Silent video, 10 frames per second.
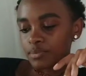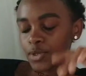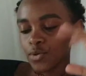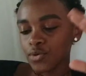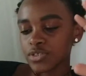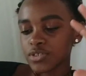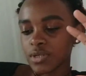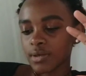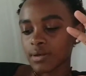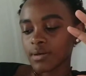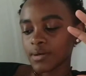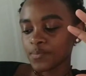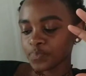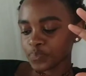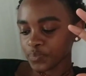because
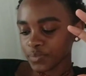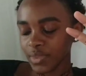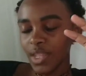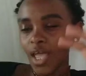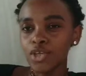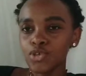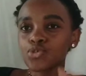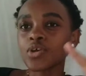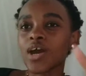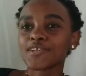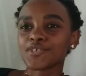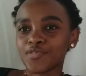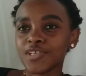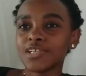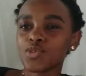uh, I used to catch
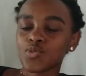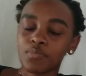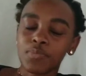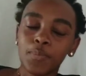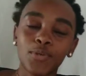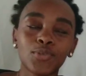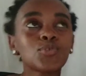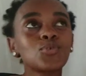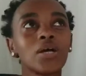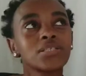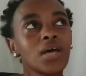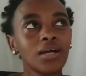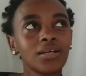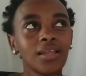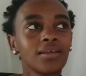feelings when people used to
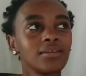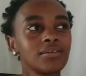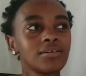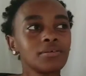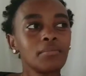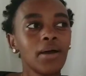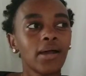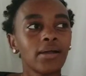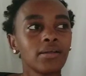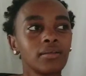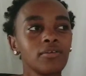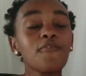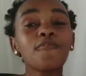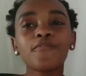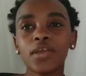attack like my
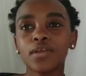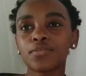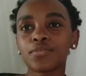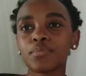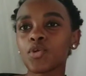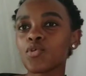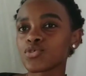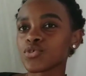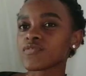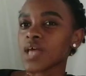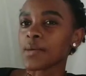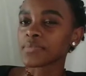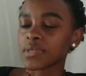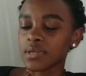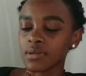faith because of
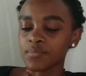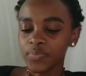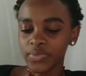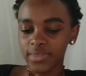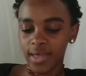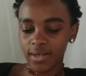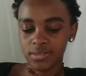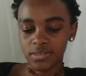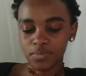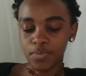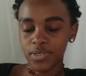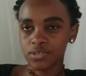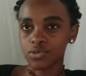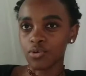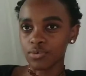something that's
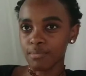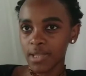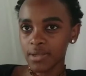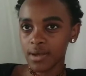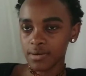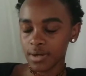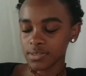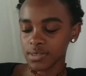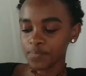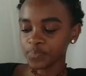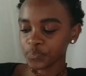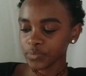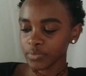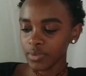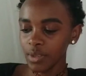based on my character.
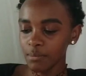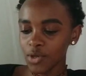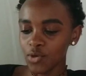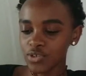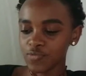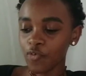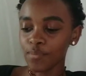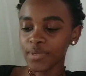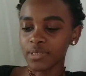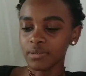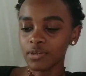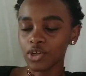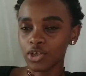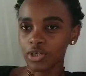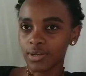Because for me,
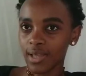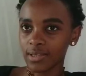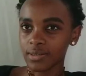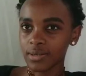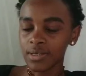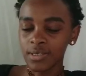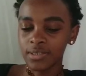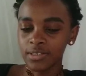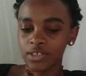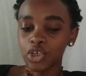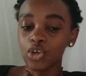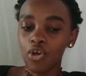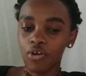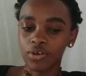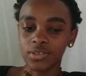like
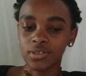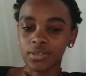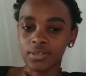God,